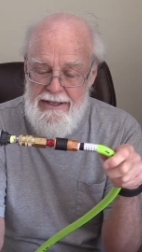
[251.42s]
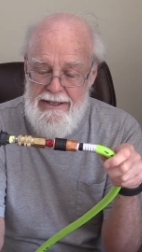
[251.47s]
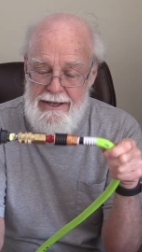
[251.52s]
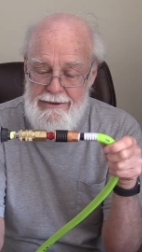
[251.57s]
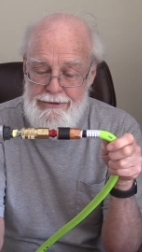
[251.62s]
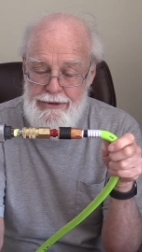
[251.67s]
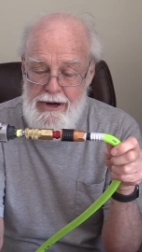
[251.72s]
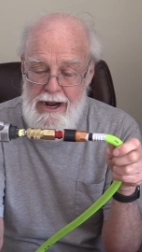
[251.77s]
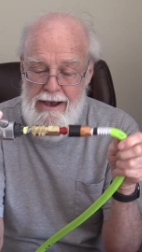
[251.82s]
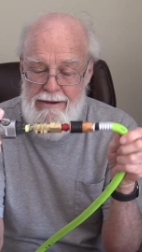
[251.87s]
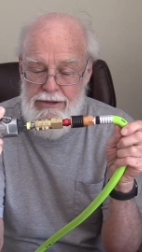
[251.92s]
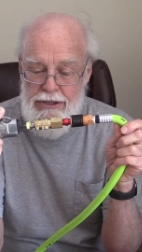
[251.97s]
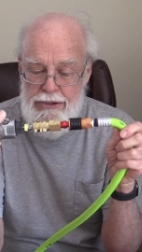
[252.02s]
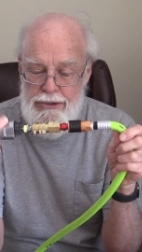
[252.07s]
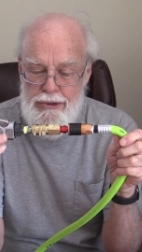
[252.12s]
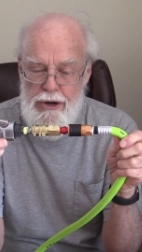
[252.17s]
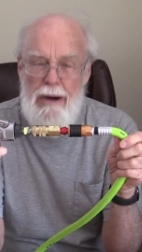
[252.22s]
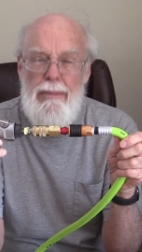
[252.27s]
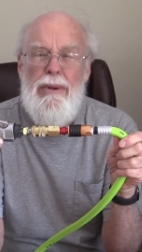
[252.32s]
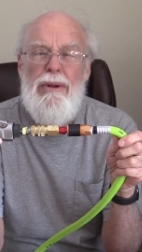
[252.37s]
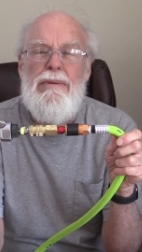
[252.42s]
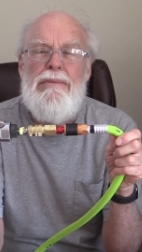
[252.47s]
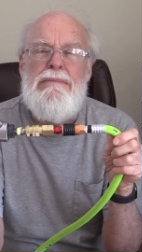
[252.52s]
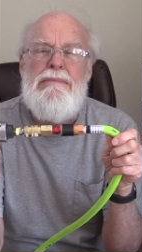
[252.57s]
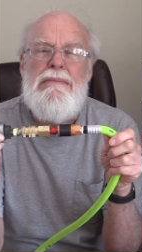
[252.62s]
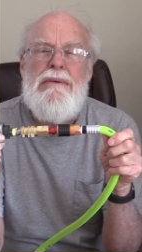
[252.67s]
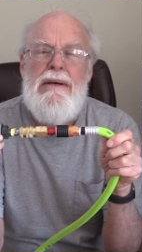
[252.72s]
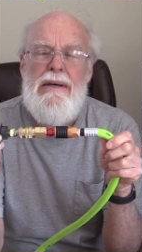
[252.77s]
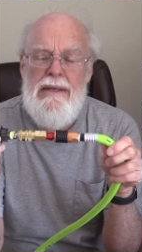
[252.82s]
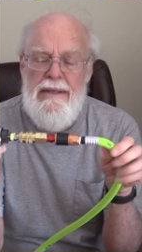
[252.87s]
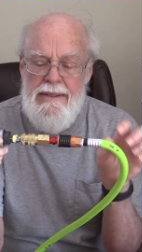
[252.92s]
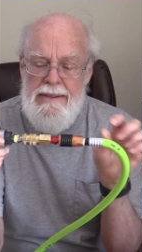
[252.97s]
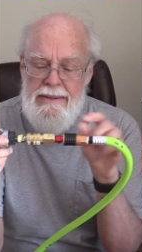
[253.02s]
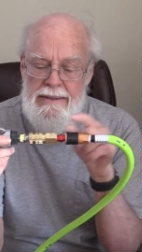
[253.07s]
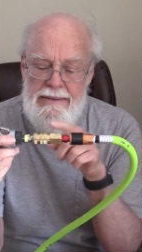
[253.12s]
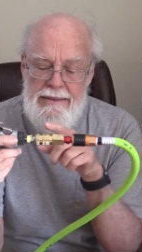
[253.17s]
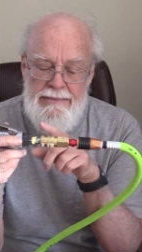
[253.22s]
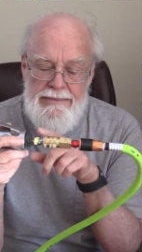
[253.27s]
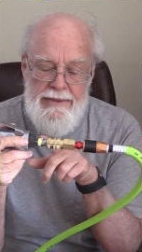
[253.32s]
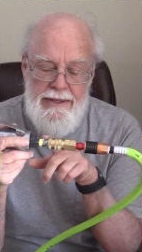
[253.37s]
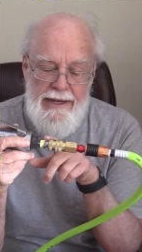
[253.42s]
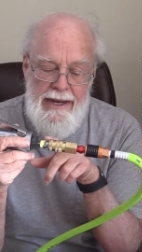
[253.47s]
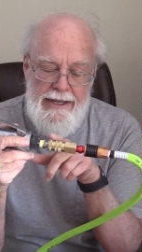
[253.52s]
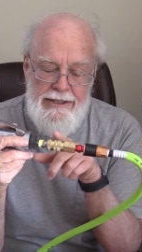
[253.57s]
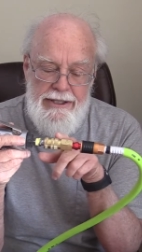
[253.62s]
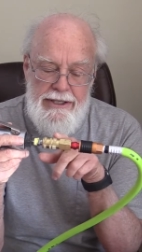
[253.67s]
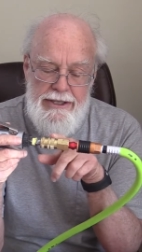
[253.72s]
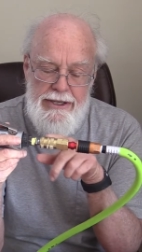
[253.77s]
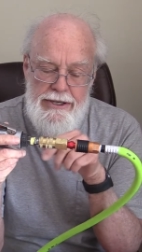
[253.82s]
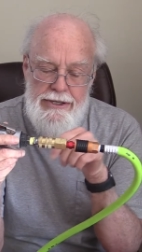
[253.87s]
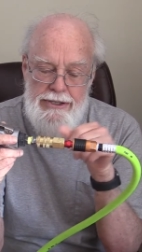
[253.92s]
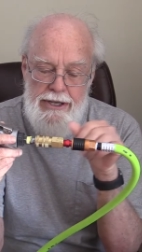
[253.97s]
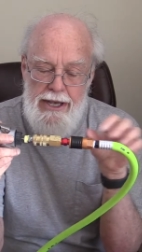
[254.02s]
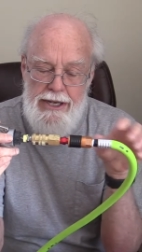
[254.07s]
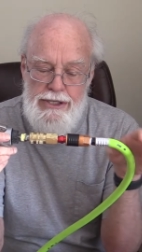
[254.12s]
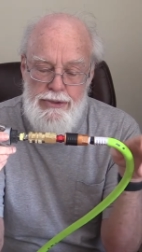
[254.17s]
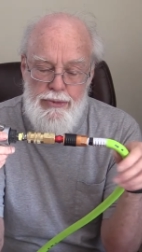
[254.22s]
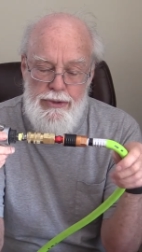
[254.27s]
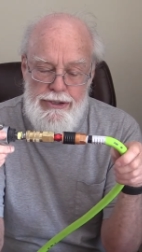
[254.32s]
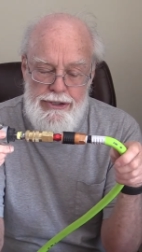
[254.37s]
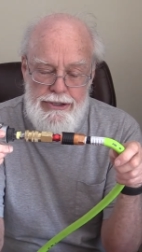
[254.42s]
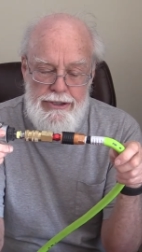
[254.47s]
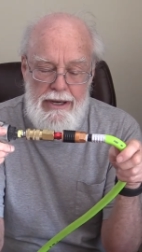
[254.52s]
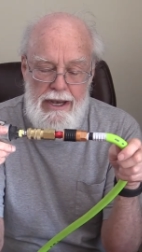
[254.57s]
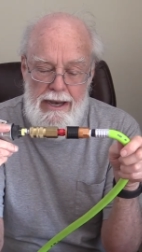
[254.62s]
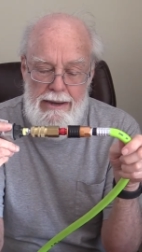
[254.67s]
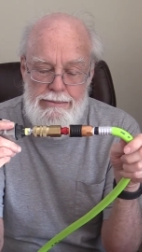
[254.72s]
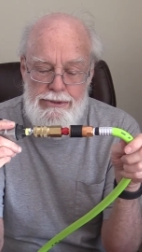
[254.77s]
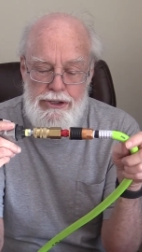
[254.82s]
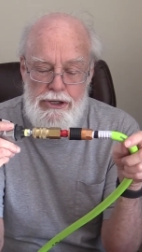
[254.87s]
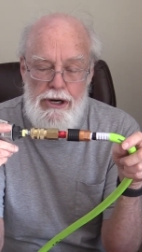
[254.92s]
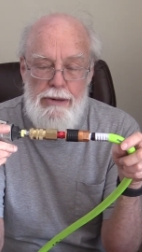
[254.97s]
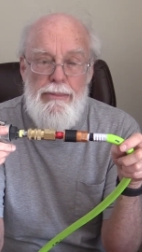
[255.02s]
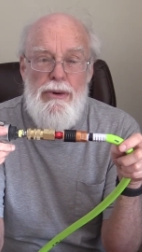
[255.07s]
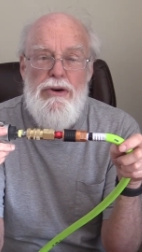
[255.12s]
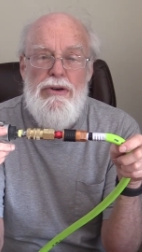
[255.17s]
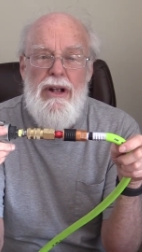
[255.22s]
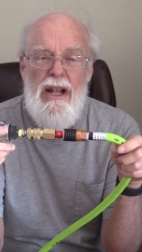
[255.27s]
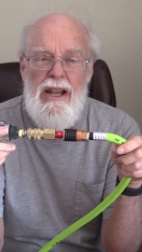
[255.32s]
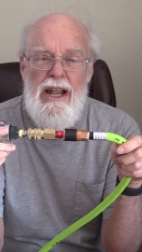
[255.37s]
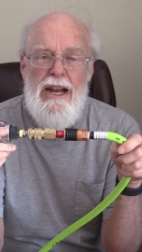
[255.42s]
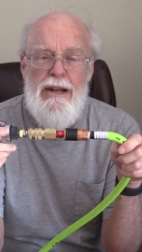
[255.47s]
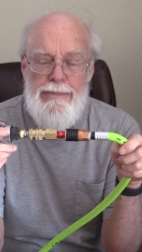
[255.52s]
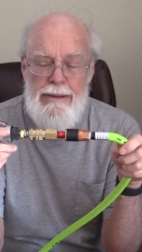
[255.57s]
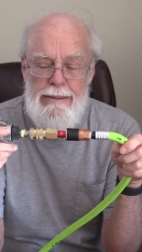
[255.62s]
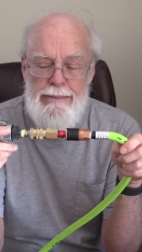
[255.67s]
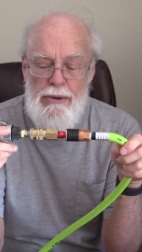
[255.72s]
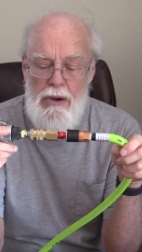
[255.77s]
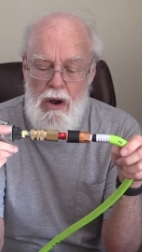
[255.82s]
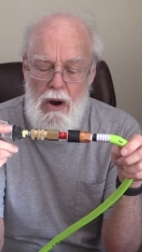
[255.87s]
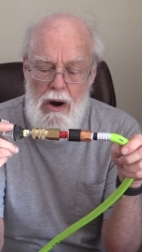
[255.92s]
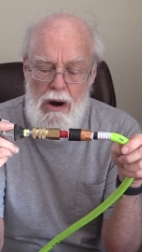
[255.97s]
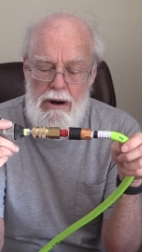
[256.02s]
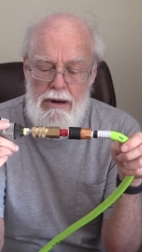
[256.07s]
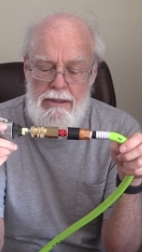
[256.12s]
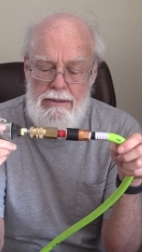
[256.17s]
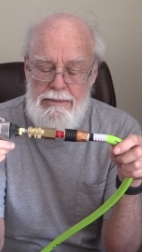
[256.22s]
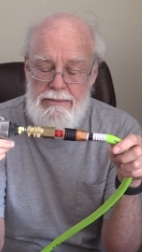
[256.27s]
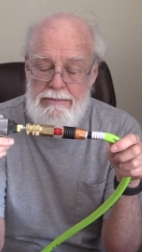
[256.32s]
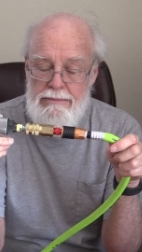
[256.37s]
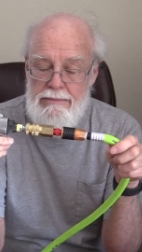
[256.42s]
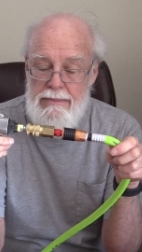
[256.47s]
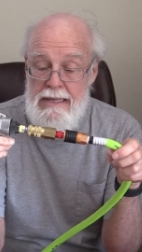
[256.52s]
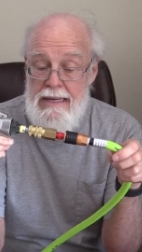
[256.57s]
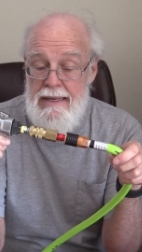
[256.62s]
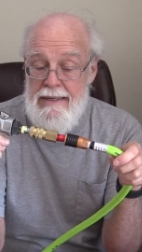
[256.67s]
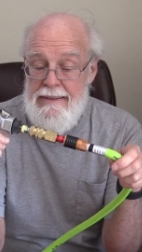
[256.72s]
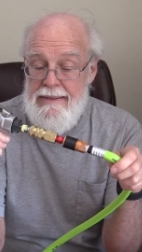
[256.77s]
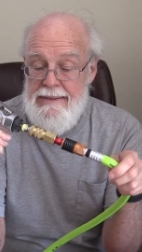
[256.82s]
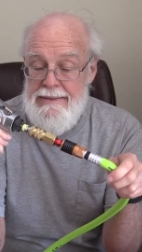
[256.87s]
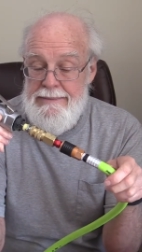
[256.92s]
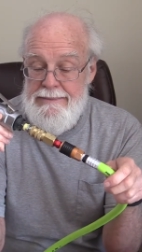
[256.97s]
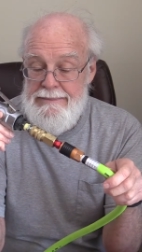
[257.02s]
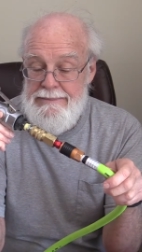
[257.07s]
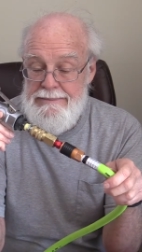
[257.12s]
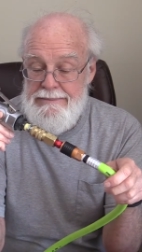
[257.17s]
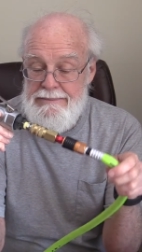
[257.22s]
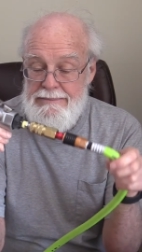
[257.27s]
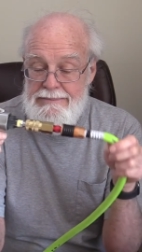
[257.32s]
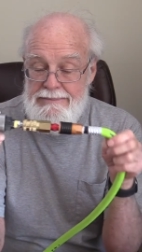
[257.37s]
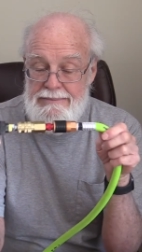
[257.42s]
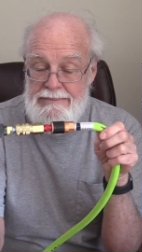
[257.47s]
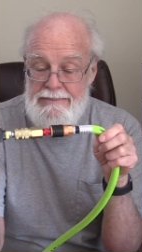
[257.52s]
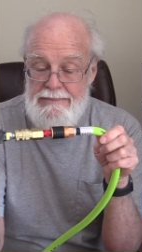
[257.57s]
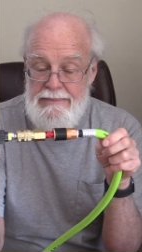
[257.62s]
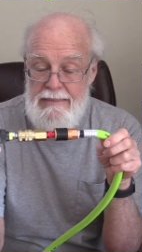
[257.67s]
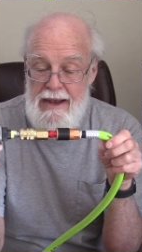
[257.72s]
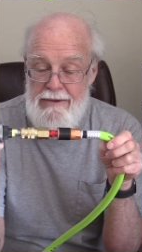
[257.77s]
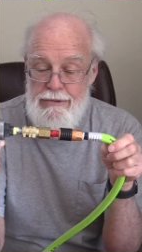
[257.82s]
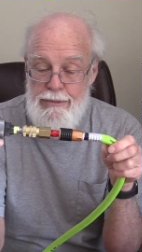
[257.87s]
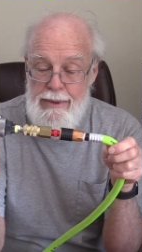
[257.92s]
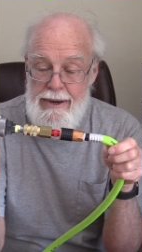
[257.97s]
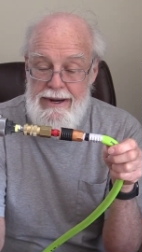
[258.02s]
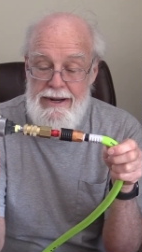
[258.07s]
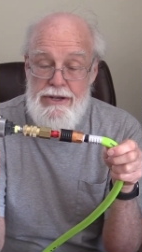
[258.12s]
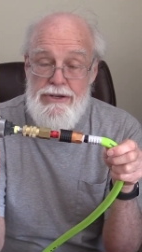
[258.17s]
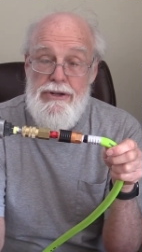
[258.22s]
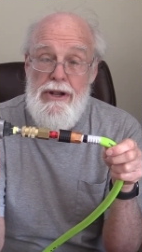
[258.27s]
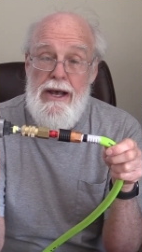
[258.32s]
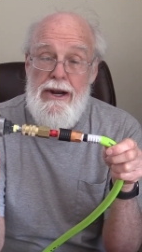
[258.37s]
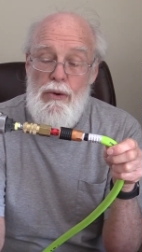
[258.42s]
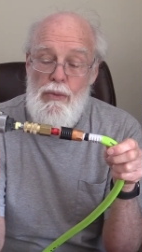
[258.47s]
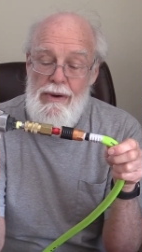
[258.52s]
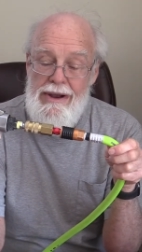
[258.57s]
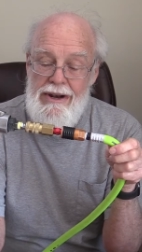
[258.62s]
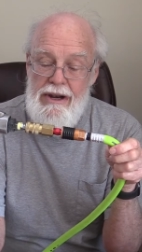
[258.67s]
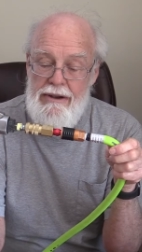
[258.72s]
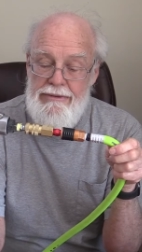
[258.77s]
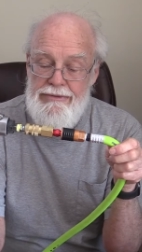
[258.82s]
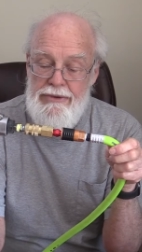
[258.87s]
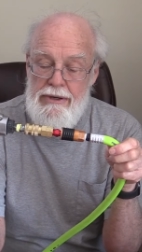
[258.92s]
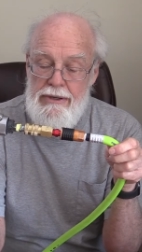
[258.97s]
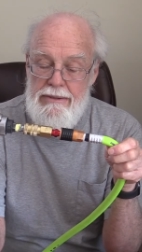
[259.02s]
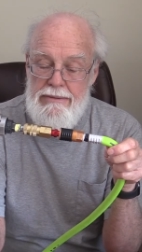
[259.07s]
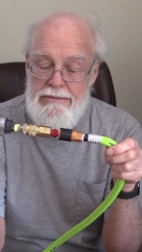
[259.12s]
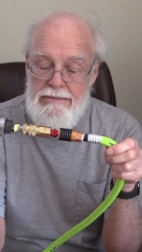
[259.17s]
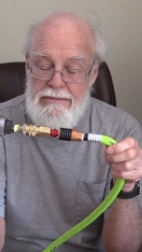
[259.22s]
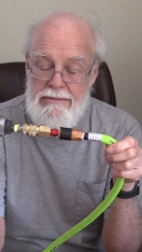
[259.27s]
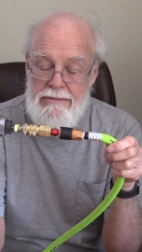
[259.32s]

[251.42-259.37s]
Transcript: if you're having trouble connecting these things, which I'm sure a lot of people are, everybody is not a weightlifter.